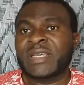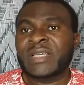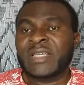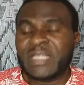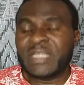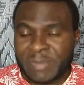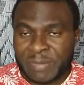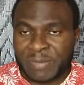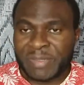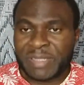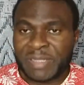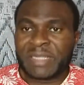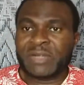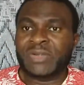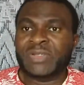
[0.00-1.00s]
The people that are
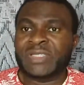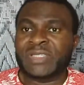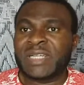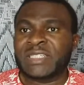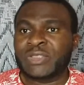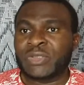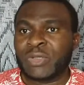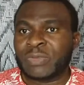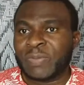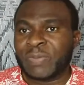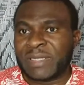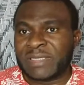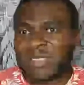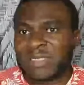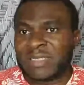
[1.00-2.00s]
considered third
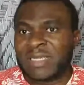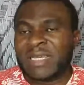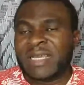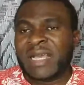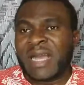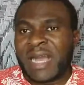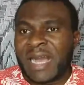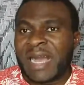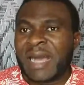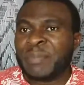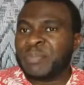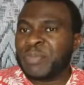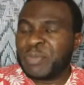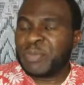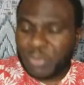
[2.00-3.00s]
party are
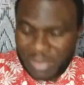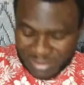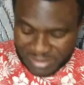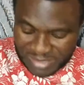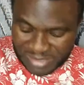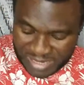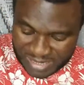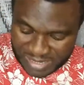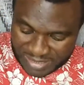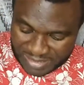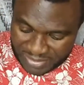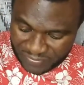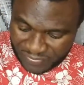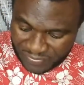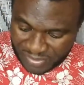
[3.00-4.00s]
people that are in the
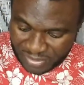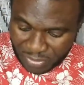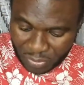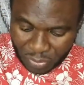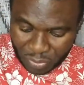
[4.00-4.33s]
vehicle.